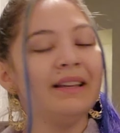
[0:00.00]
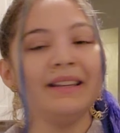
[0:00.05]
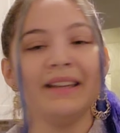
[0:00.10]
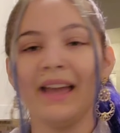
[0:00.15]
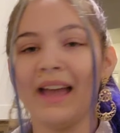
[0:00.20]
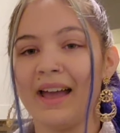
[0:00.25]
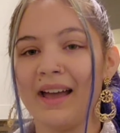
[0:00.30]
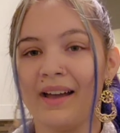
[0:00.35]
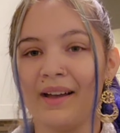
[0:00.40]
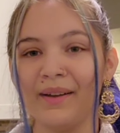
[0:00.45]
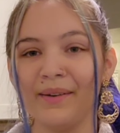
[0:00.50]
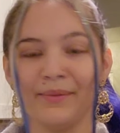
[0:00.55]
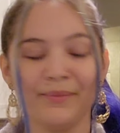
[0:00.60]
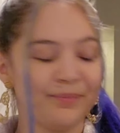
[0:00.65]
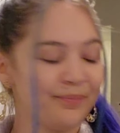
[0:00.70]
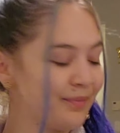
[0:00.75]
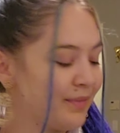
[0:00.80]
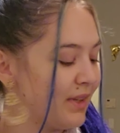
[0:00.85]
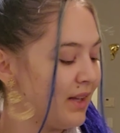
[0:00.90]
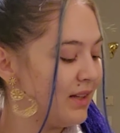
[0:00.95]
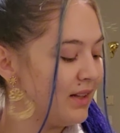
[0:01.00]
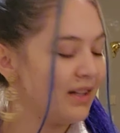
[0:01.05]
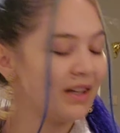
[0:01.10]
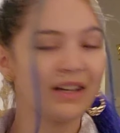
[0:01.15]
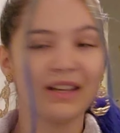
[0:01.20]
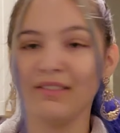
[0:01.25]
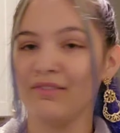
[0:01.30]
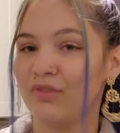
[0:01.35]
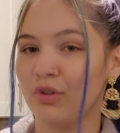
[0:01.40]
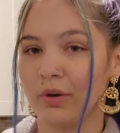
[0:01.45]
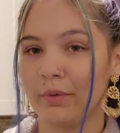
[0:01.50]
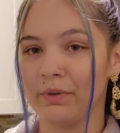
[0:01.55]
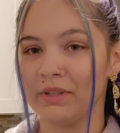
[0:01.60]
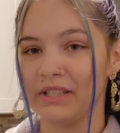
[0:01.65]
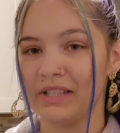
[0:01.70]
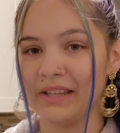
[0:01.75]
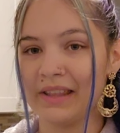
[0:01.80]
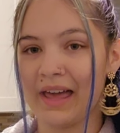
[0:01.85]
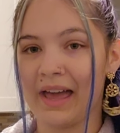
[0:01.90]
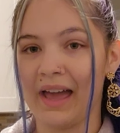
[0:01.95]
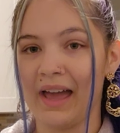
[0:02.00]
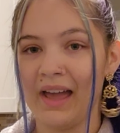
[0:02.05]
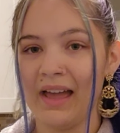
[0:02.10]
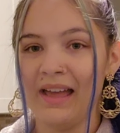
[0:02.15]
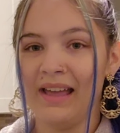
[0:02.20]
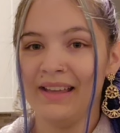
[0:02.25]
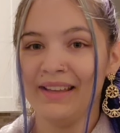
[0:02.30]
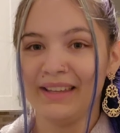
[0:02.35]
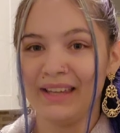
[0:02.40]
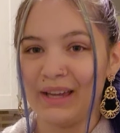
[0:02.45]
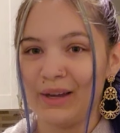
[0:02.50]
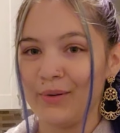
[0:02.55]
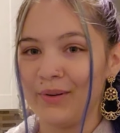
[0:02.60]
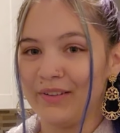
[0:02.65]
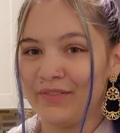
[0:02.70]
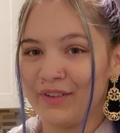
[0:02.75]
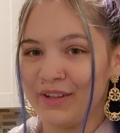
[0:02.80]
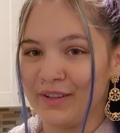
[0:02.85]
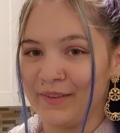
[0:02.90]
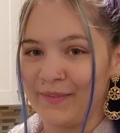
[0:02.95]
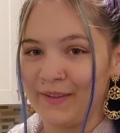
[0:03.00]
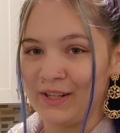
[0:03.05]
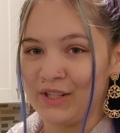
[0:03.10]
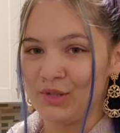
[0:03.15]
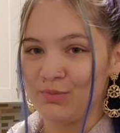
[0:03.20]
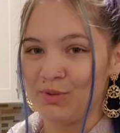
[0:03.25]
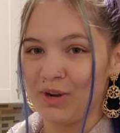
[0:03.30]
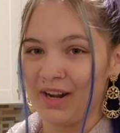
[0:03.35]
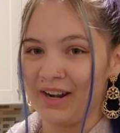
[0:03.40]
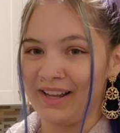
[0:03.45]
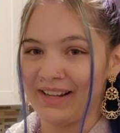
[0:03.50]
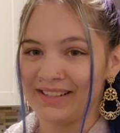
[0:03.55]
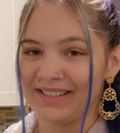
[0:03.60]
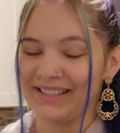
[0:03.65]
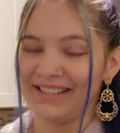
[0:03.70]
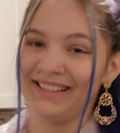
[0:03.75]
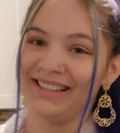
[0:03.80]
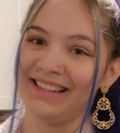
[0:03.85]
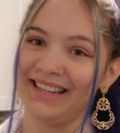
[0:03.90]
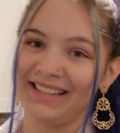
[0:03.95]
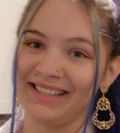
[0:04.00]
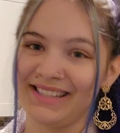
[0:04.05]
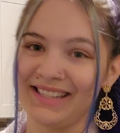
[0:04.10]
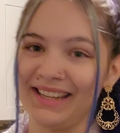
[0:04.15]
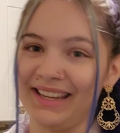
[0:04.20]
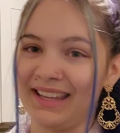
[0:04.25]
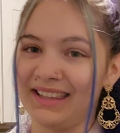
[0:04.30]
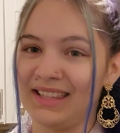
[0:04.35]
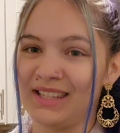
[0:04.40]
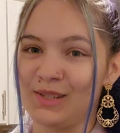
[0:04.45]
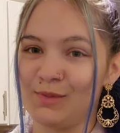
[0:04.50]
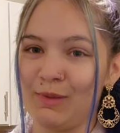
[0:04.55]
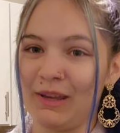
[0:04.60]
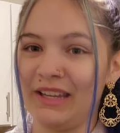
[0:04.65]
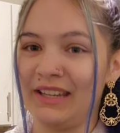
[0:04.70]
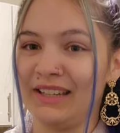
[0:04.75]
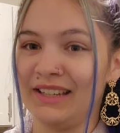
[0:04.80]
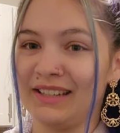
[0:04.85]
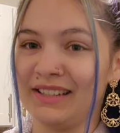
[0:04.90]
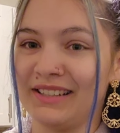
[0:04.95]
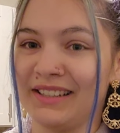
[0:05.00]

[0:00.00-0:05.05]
yeah, looking forward to that. Can't wait for the finished product. Let's get this bacon